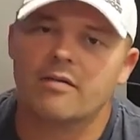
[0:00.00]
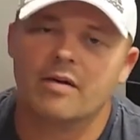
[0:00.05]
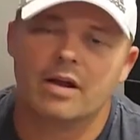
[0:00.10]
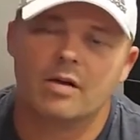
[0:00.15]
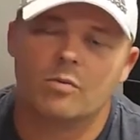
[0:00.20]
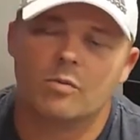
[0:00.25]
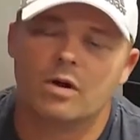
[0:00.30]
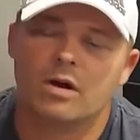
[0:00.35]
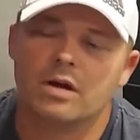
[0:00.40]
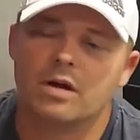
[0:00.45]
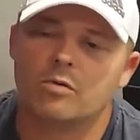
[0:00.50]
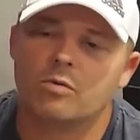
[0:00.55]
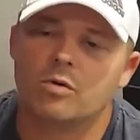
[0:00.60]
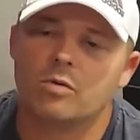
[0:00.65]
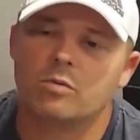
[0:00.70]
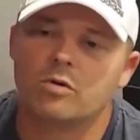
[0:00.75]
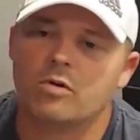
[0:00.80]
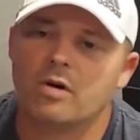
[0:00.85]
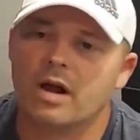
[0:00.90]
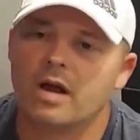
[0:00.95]
I didn't want any
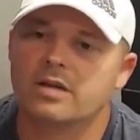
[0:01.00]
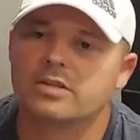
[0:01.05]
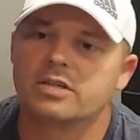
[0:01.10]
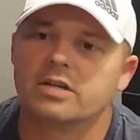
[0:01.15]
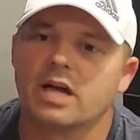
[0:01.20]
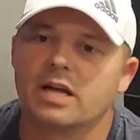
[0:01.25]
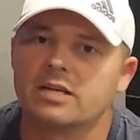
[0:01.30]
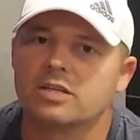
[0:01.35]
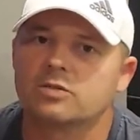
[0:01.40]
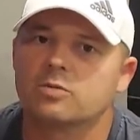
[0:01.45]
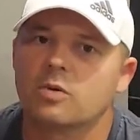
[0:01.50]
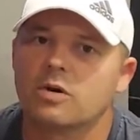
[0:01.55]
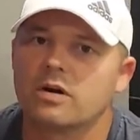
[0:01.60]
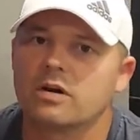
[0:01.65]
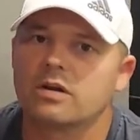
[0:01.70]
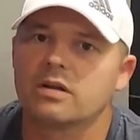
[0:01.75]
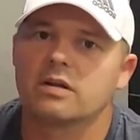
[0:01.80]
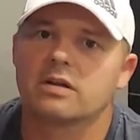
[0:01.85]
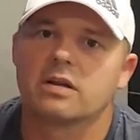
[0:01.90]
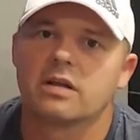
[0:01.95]
room correction. I just wanted
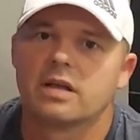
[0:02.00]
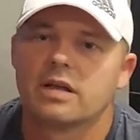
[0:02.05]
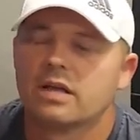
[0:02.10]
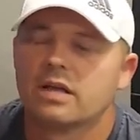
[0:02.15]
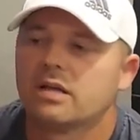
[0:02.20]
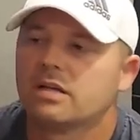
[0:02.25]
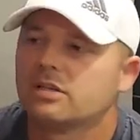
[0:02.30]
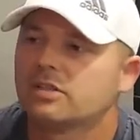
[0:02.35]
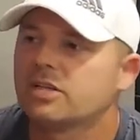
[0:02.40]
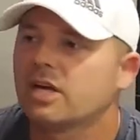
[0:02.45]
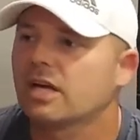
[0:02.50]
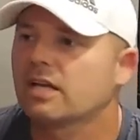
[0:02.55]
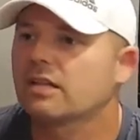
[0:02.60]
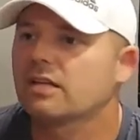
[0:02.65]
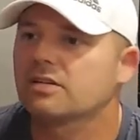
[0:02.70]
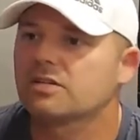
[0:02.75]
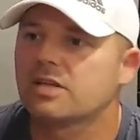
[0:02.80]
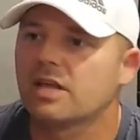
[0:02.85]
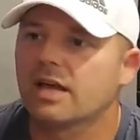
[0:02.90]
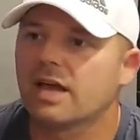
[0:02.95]
to check
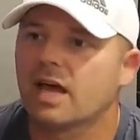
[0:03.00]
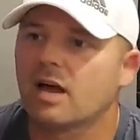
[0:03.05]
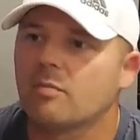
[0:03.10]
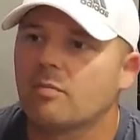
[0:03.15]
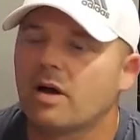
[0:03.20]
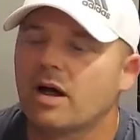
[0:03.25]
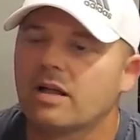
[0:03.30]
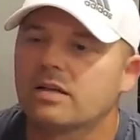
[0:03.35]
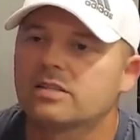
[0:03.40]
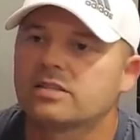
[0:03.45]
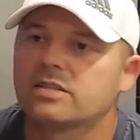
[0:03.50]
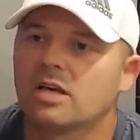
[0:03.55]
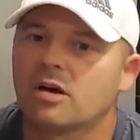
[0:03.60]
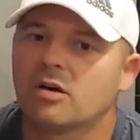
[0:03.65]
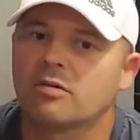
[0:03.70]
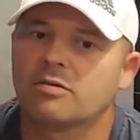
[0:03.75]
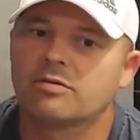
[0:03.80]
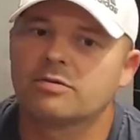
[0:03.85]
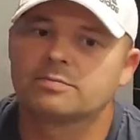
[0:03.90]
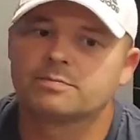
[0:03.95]
this thing out by
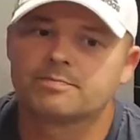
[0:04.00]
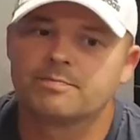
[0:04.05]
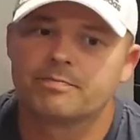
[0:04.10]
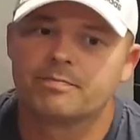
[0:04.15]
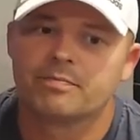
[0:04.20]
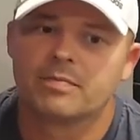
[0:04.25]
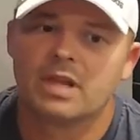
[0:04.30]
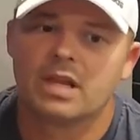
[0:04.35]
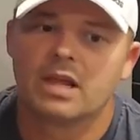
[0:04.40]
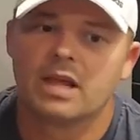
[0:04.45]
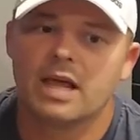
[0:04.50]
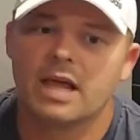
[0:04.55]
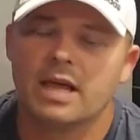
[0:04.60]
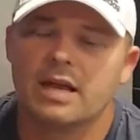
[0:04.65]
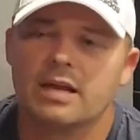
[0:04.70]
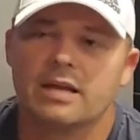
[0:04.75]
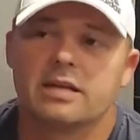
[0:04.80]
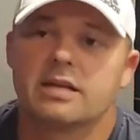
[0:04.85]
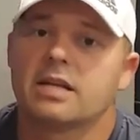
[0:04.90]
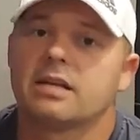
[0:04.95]
itself,
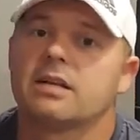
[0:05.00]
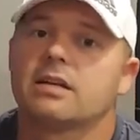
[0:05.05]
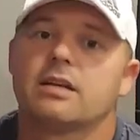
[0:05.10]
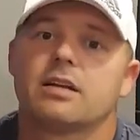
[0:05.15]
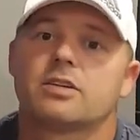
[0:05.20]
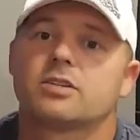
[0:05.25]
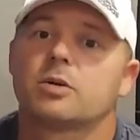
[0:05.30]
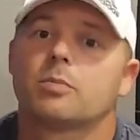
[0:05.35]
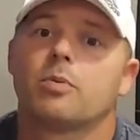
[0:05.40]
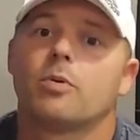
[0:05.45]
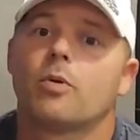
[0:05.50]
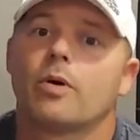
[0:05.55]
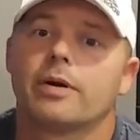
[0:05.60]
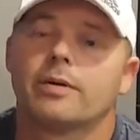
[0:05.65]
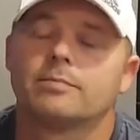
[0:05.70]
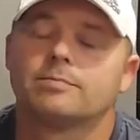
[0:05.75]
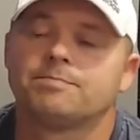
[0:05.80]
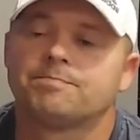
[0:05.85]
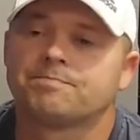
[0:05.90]
and it didn't disappoint.